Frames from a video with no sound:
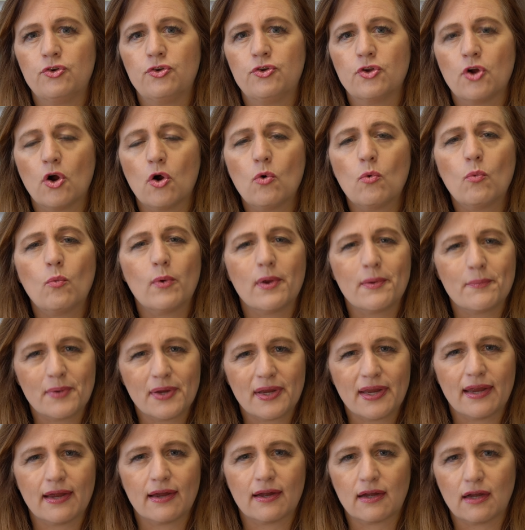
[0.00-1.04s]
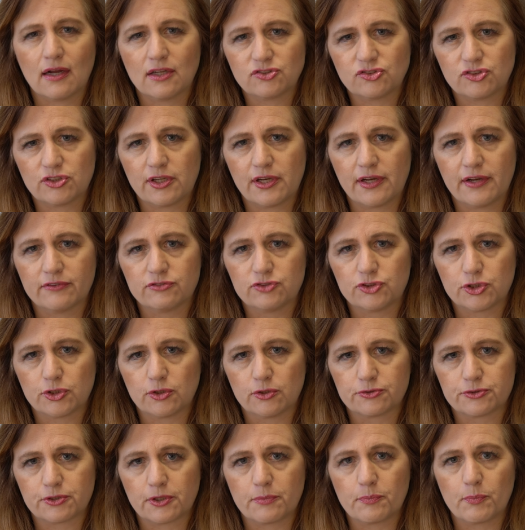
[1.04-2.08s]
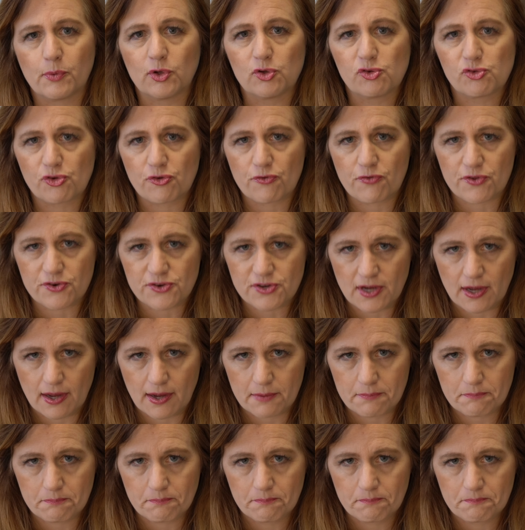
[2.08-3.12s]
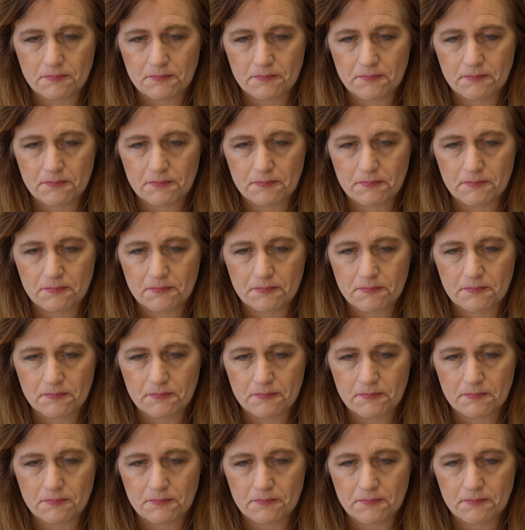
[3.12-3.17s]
Don't women get custody of children most of the time?